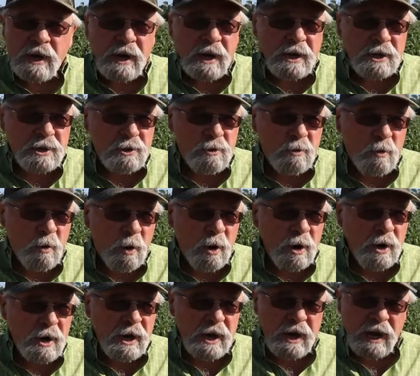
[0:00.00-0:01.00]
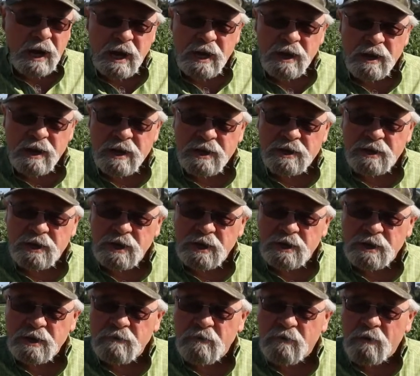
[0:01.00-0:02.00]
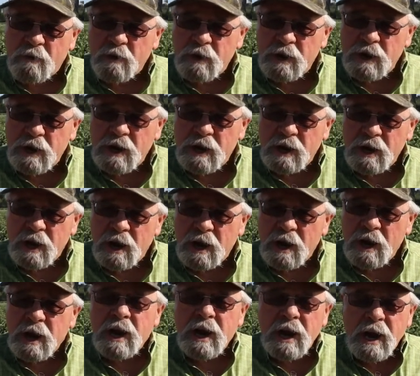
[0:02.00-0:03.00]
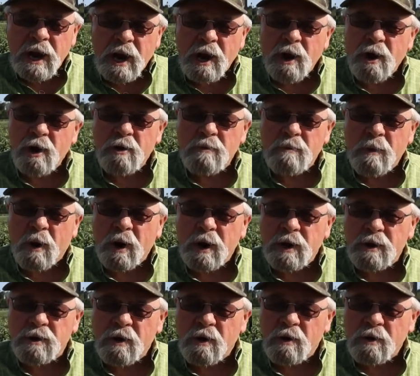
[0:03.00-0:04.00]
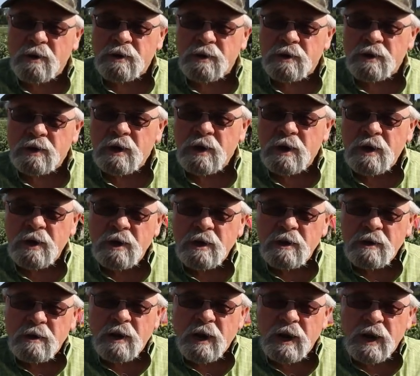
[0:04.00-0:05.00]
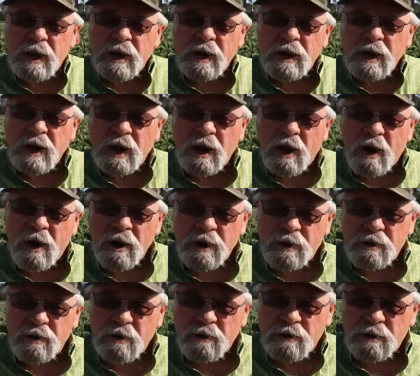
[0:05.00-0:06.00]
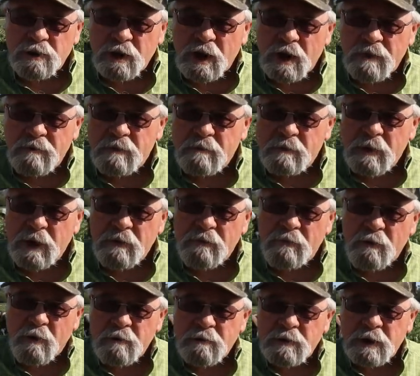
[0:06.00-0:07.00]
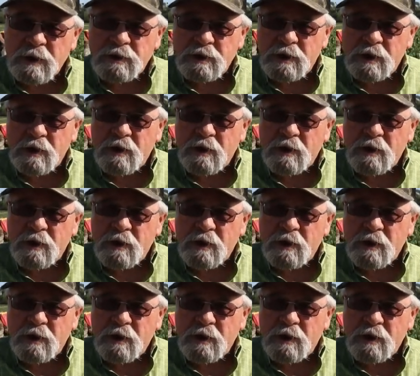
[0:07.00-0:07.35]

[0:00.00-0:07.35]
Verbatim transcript: It's toward the end of the season for the uh, heirloom artichokes. And uh, artichokes come in many forms, as you